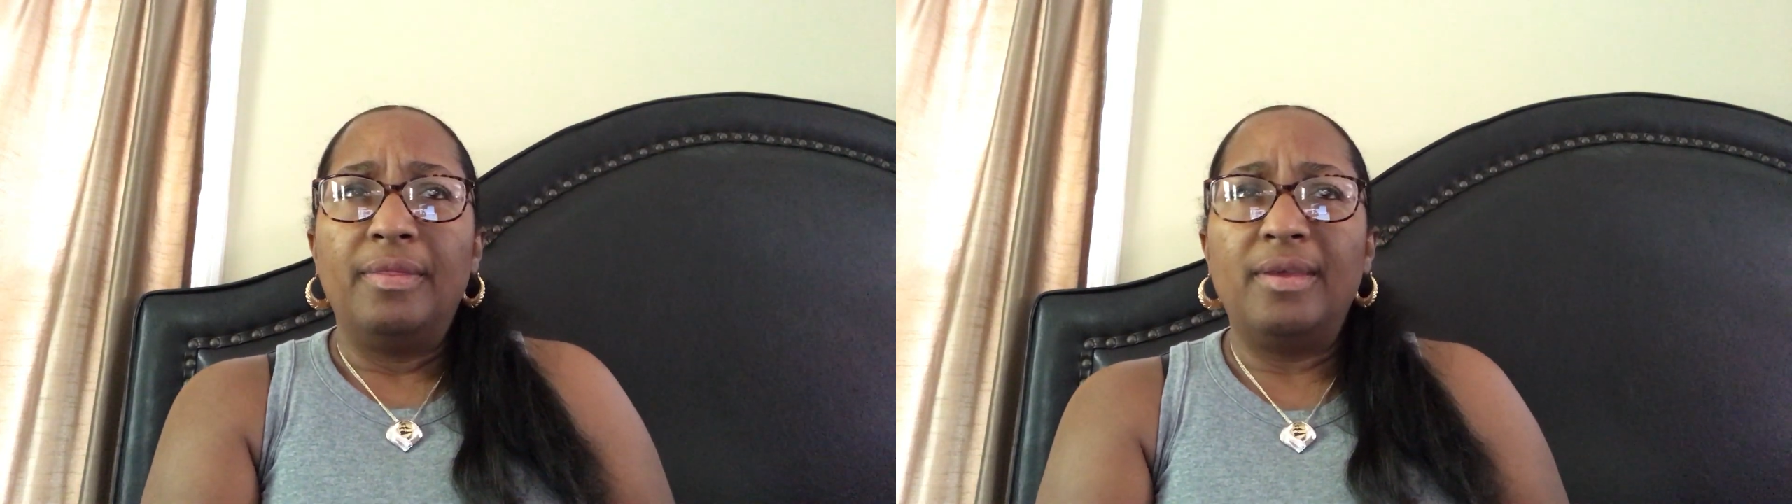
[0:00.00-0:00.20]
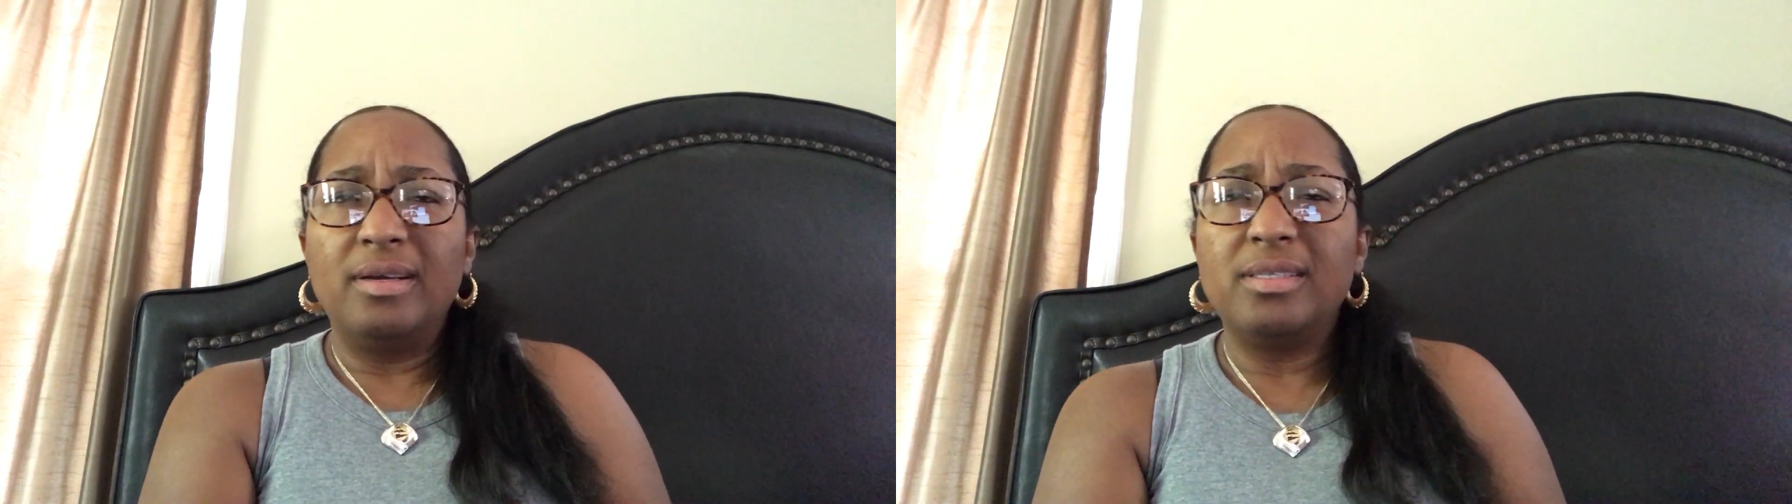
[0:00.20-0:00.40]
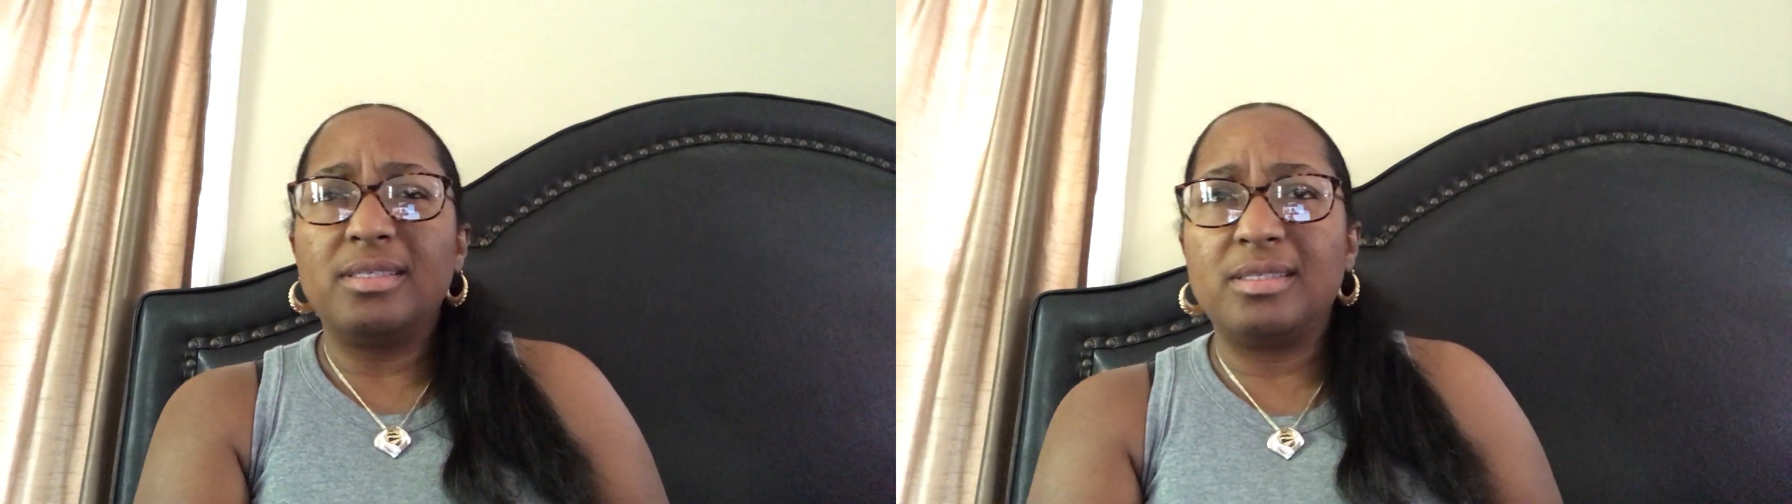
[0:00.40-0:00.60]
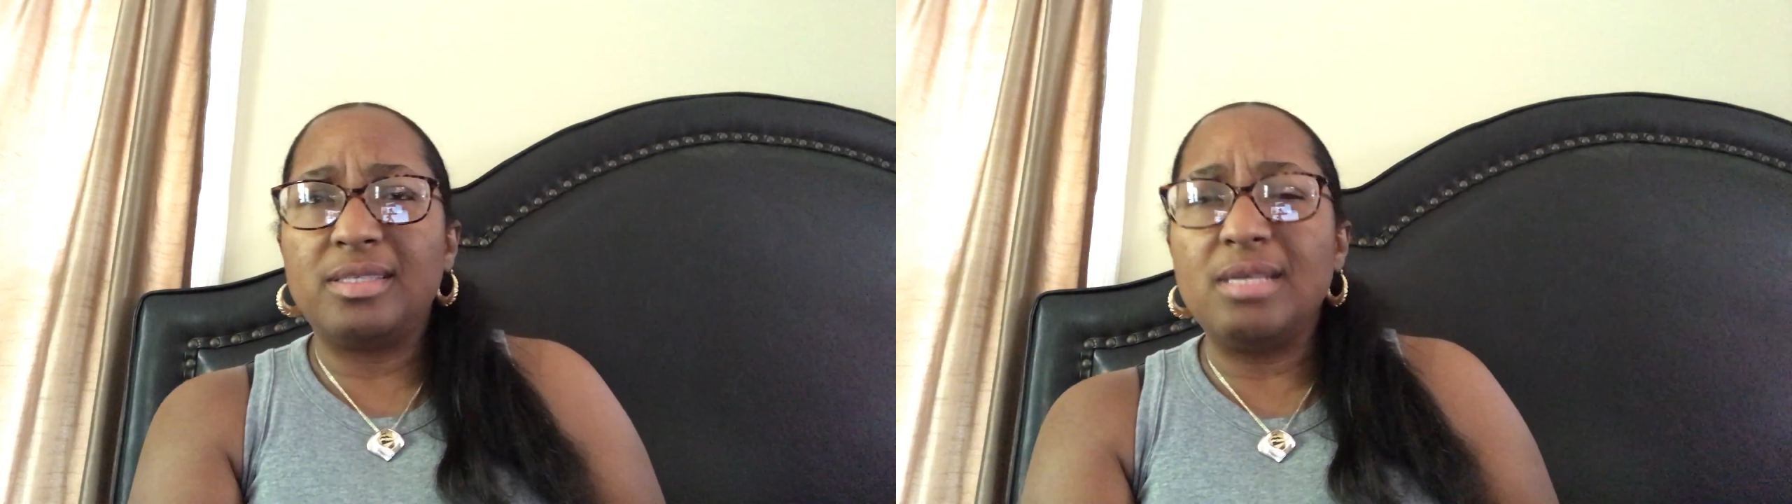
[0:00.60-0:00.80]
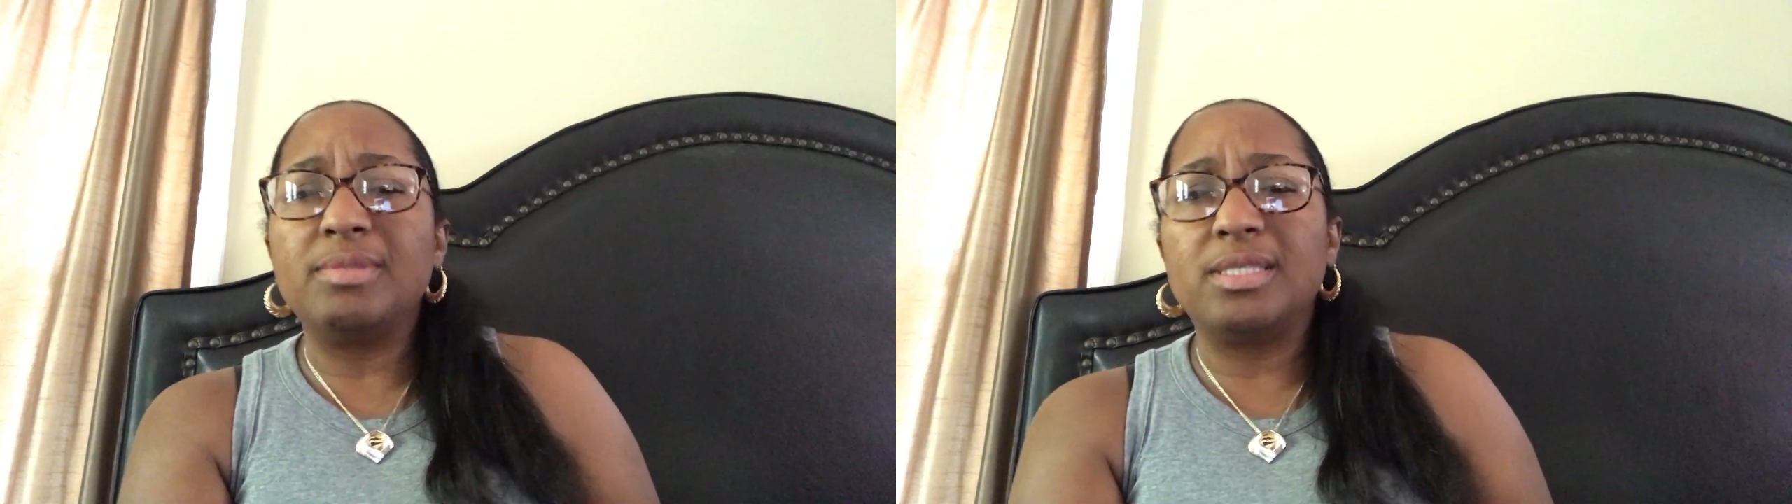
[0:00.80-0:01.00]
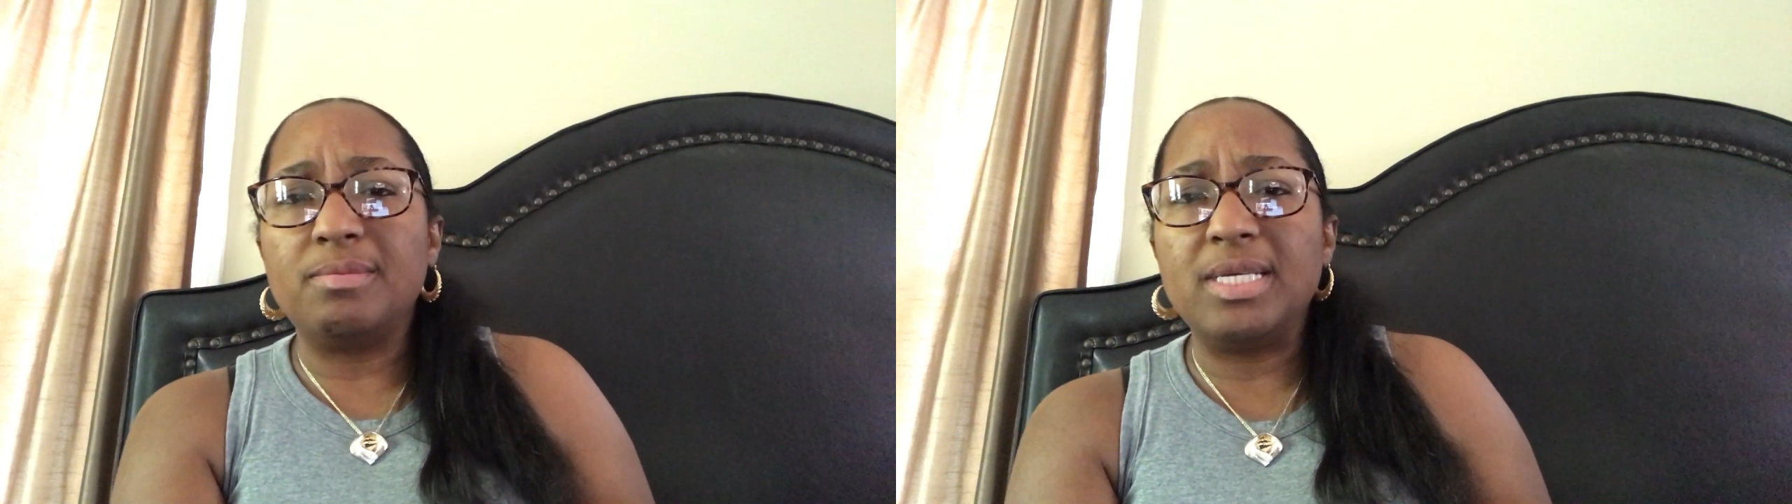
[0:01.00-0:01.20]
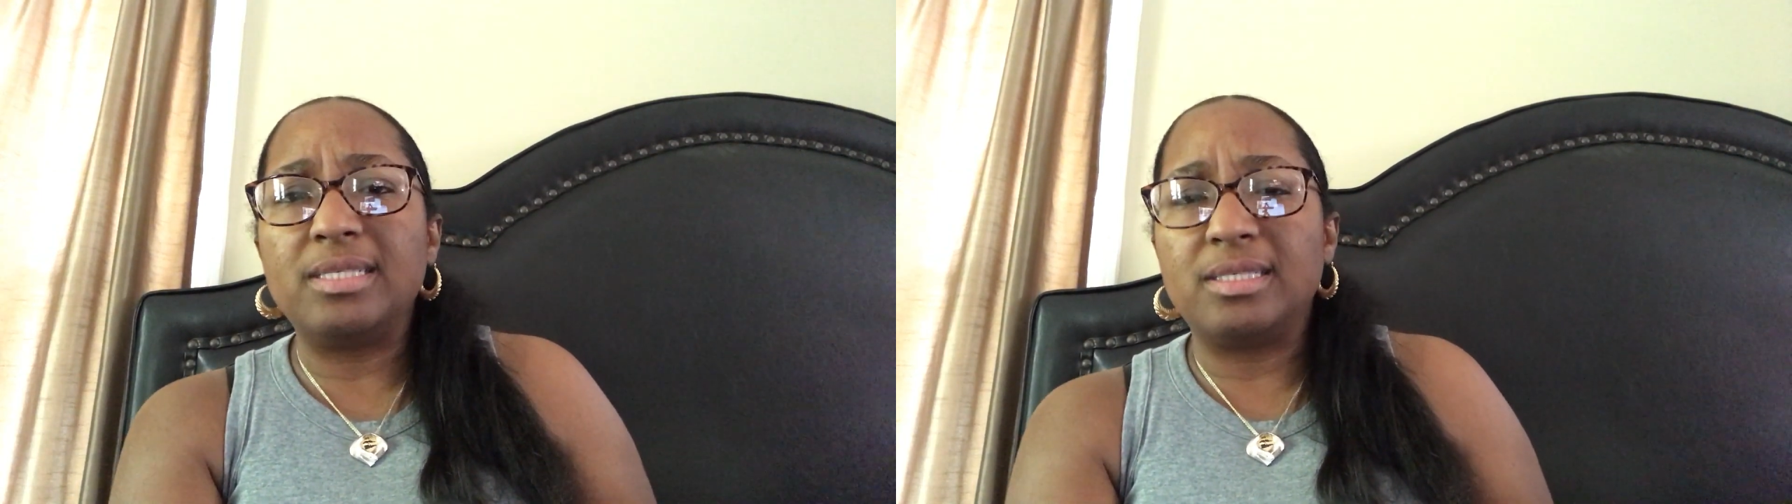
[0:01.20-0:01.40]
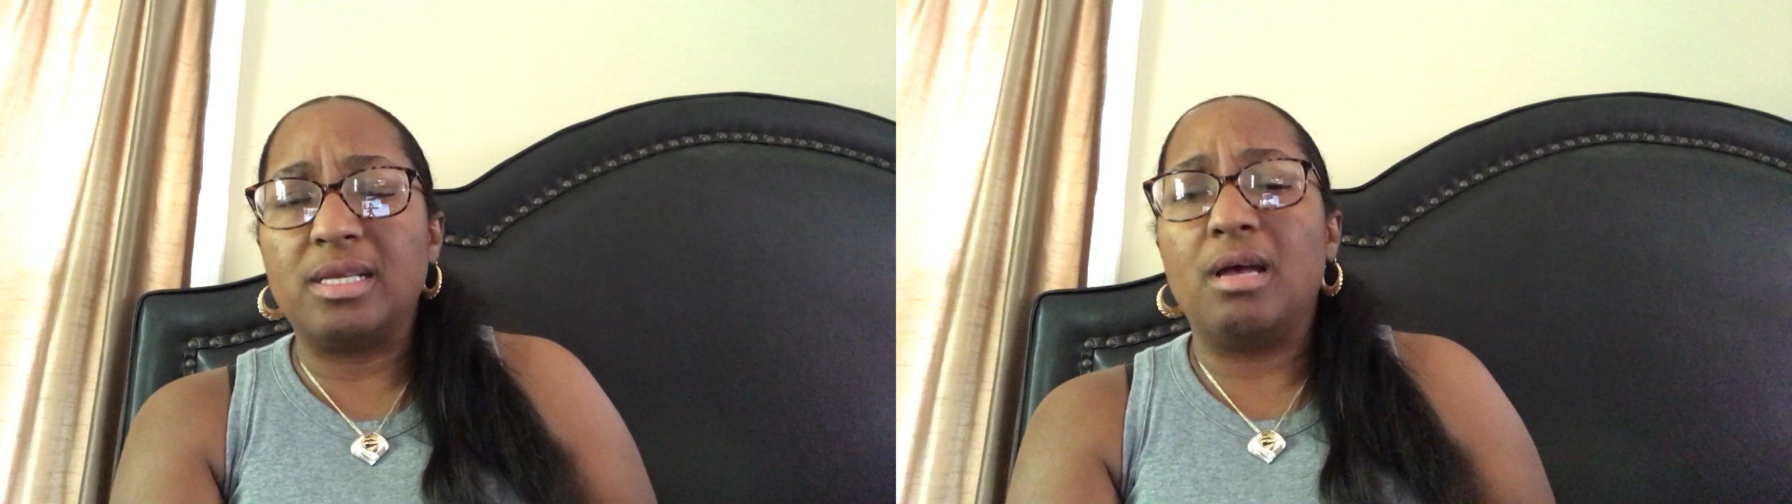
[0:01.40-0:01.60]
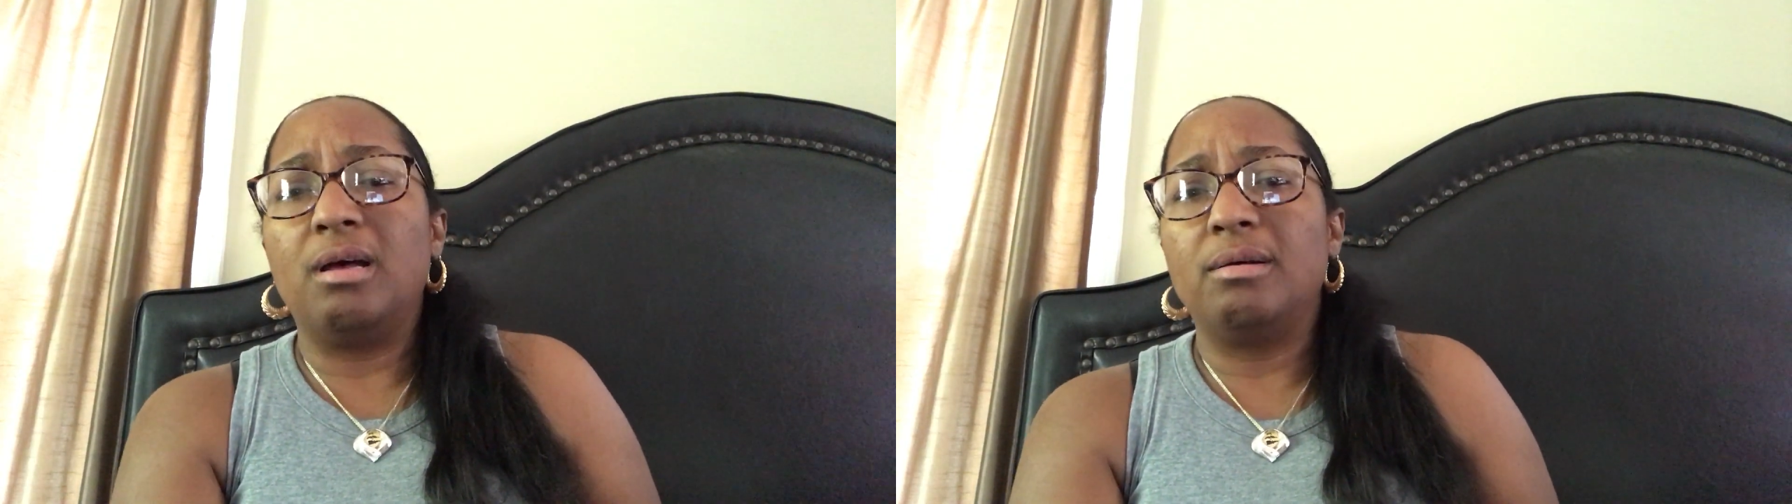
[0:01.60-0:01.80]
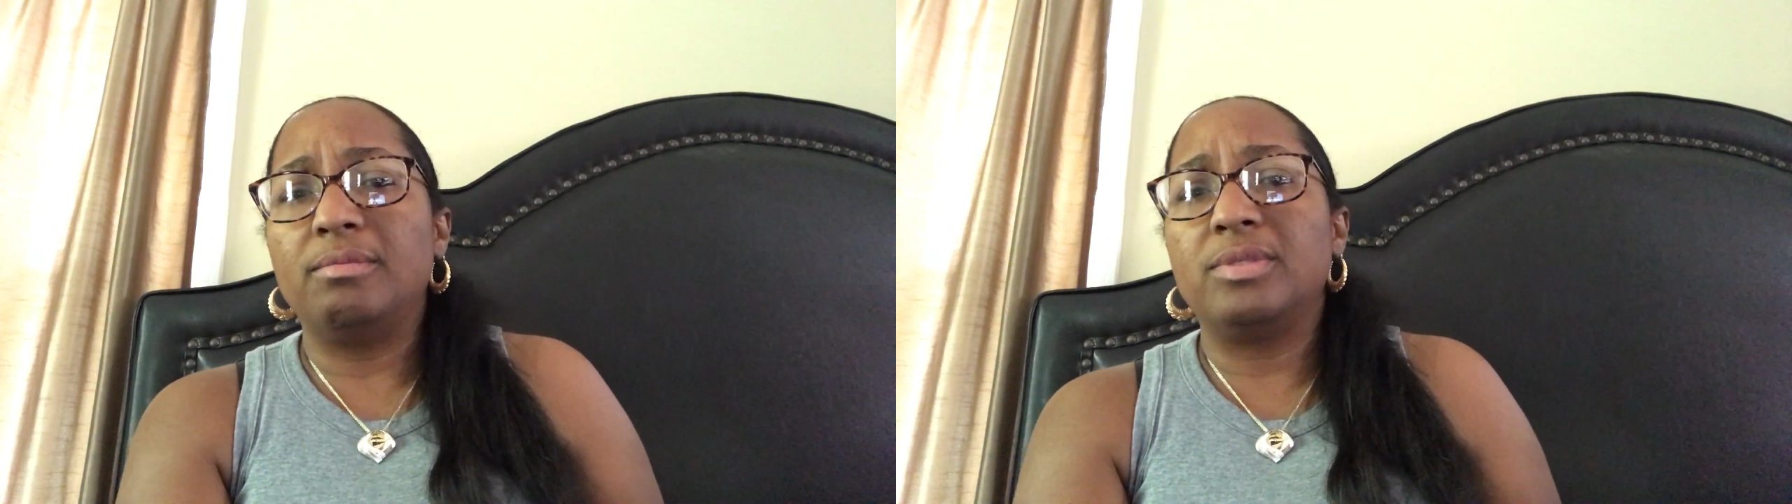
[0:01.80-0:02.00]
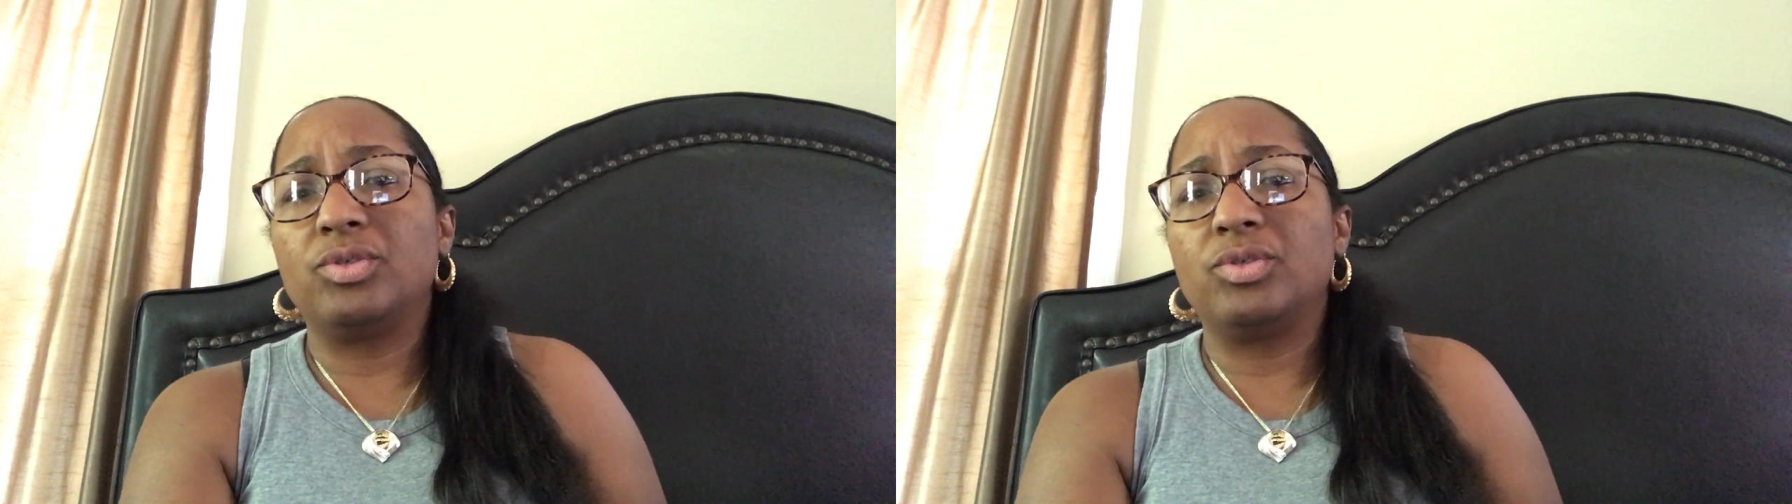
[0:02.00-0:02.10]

there seems to be some